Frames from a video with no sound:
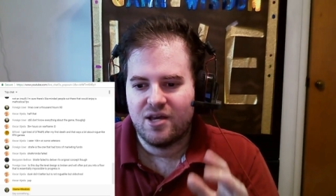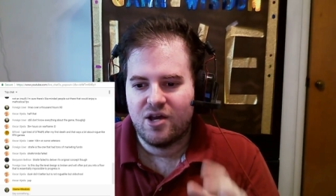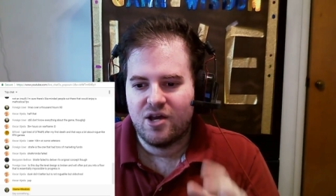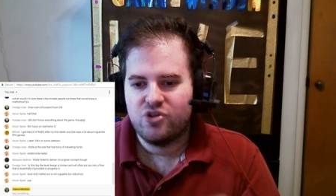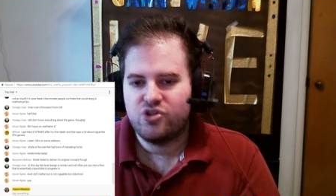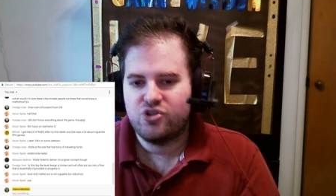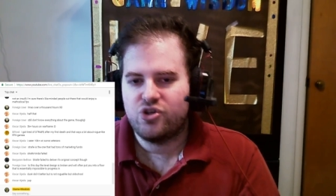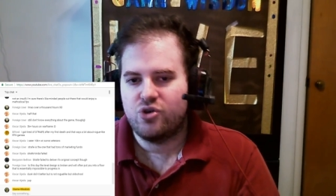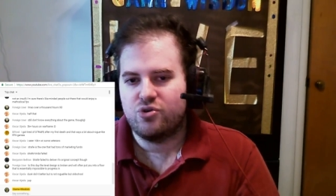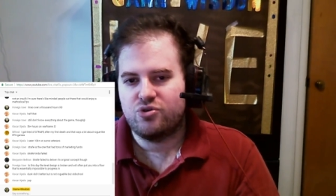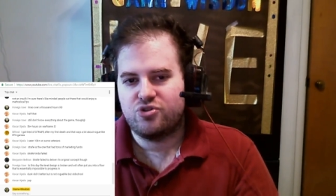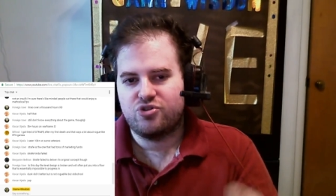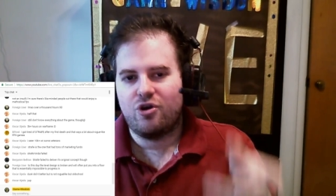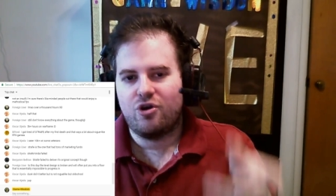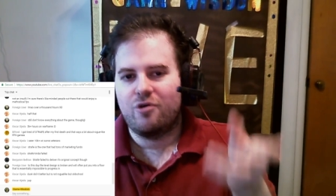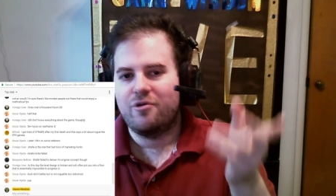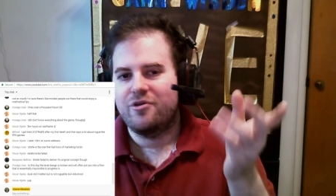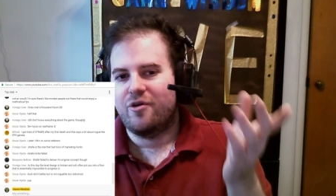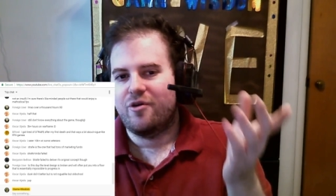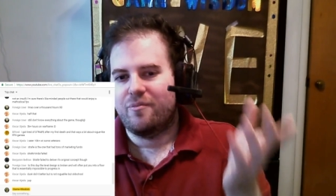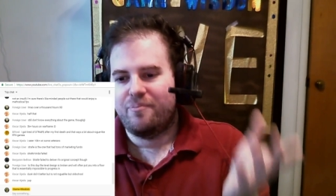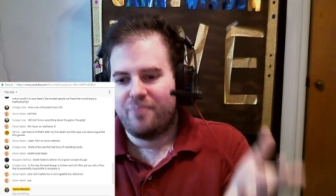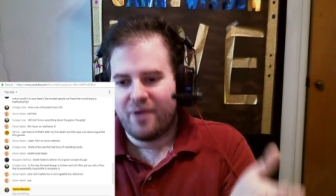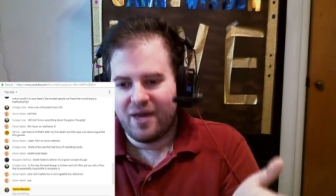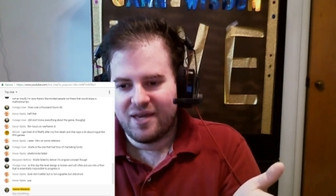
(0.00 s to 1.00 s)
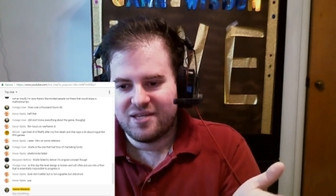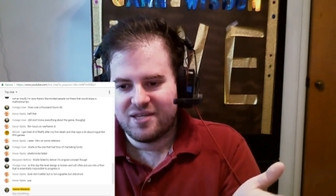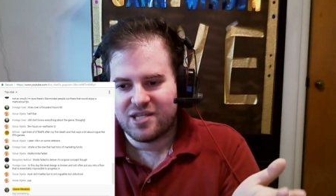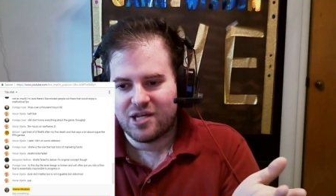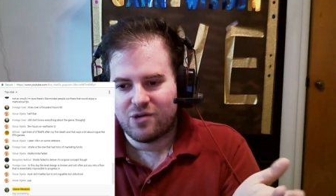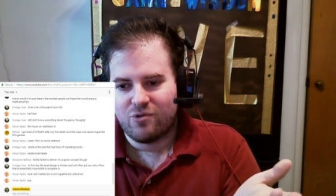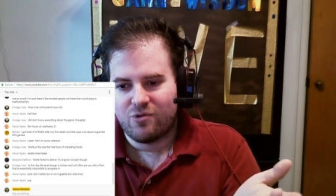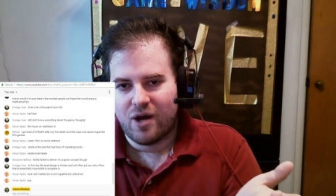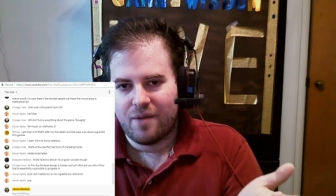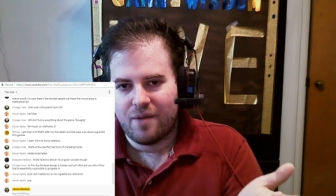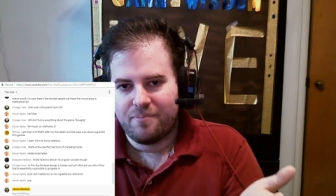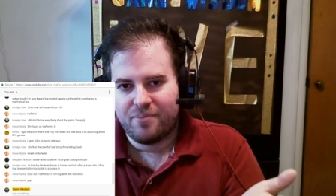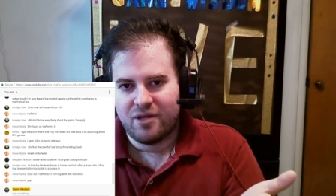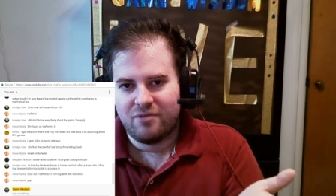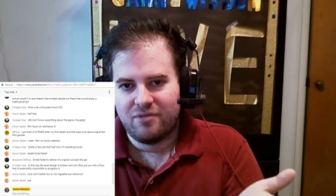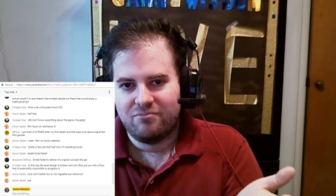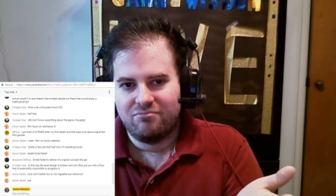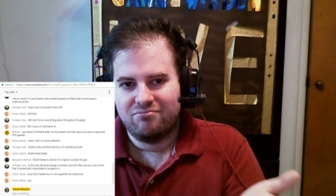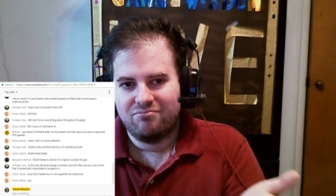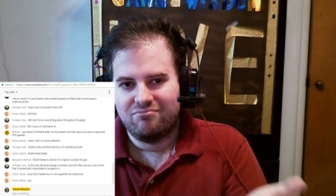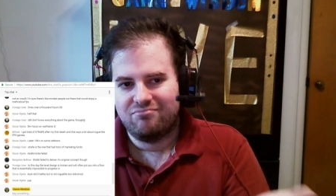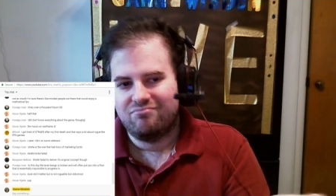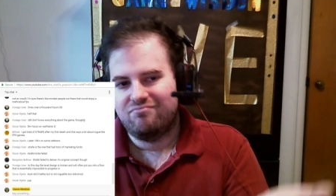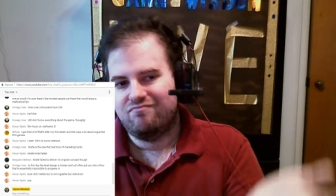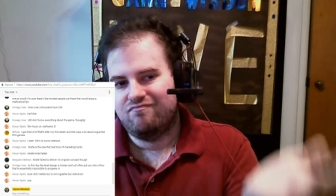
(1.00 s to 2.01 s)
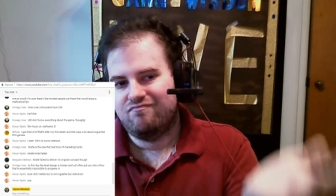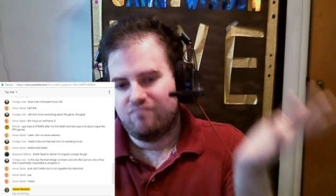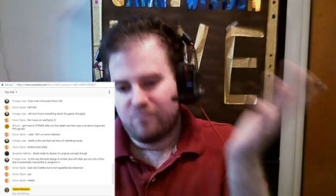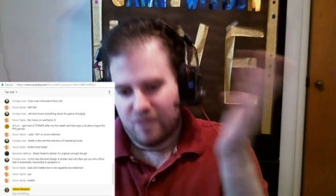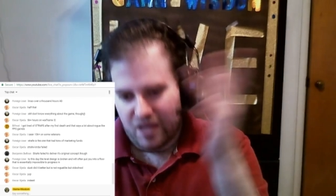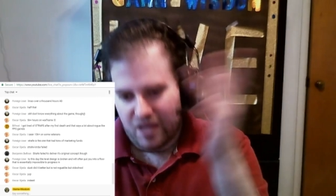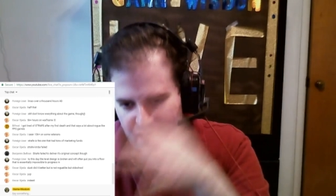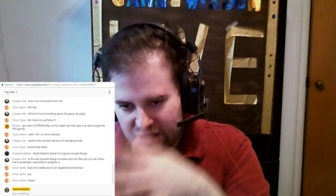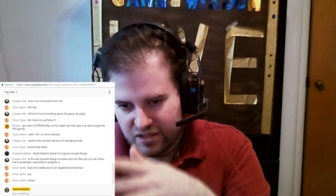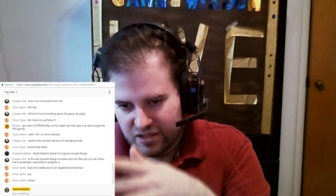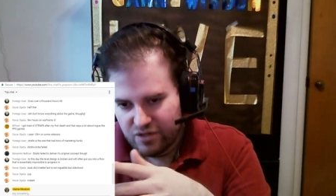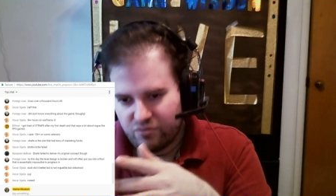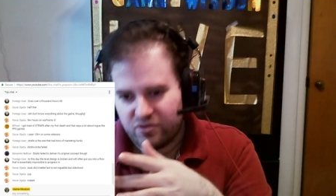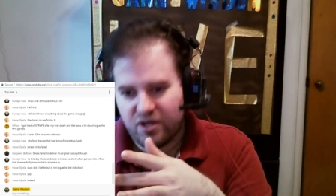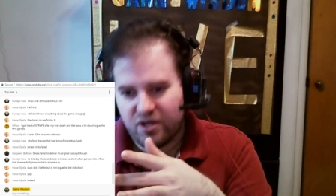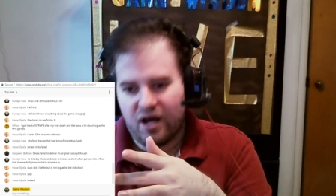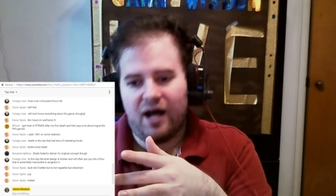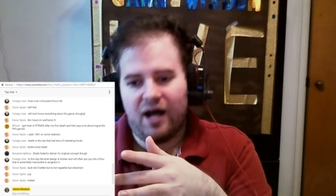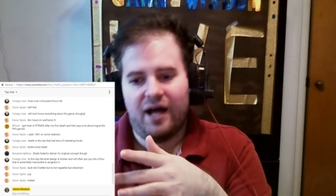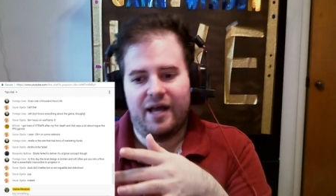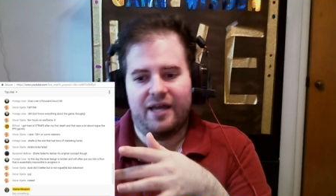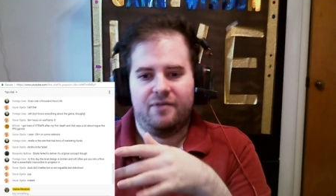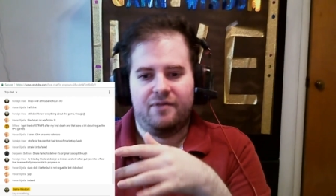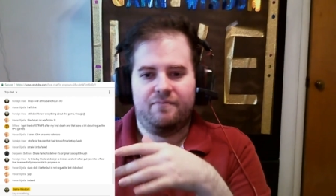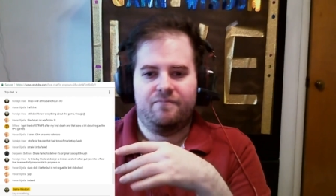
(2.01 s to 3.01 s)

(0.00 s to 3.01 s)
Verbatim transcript: so you start with your basic weapon, and you die.